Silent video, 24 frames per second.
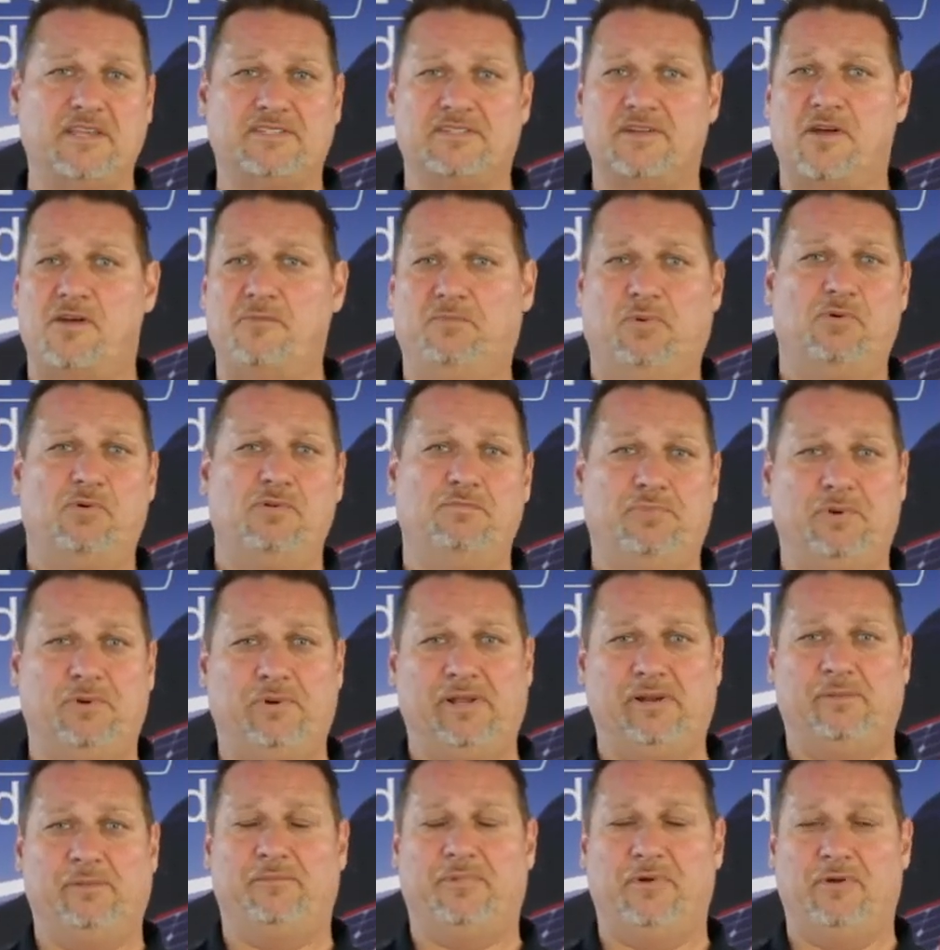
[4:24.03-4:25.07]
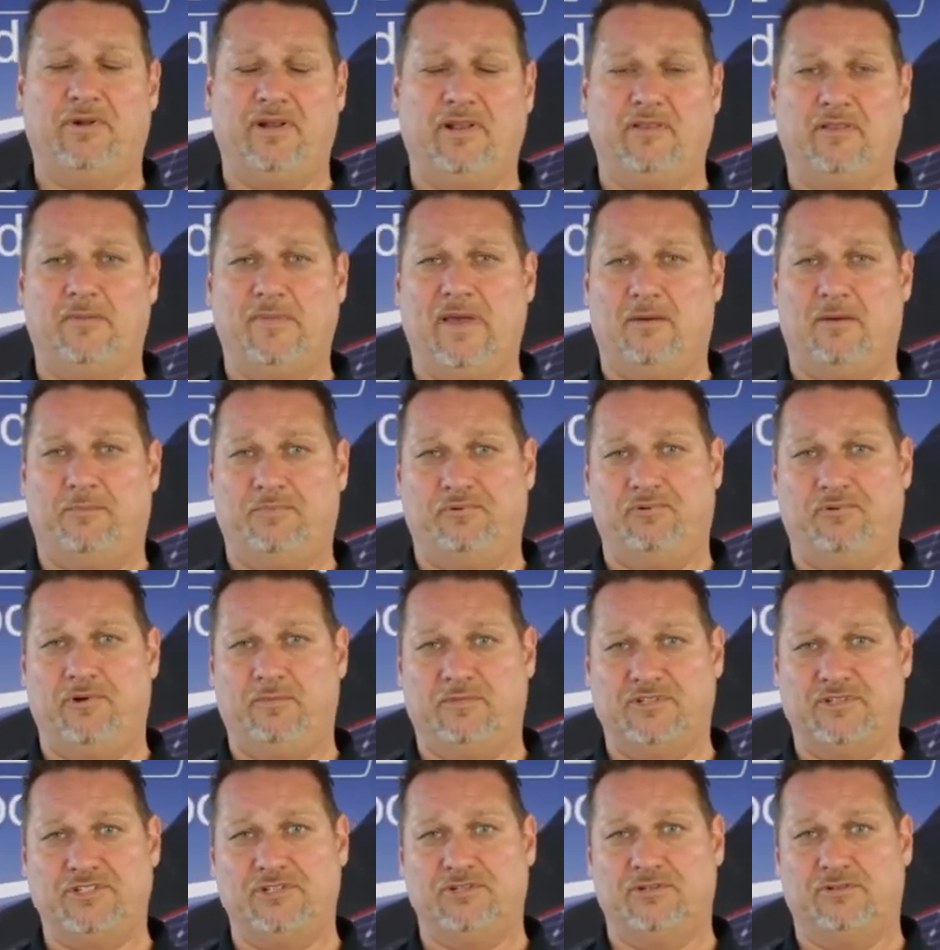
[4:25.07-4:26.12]
point burning them out
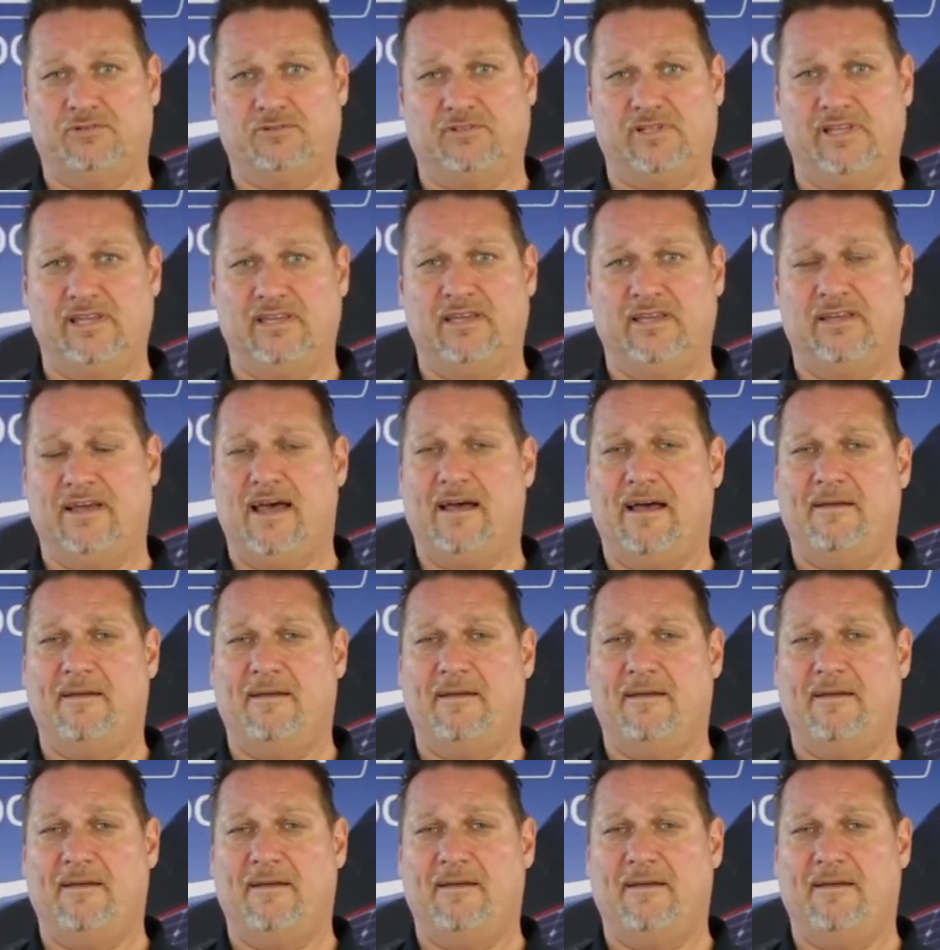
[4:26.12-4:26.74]
prematurely.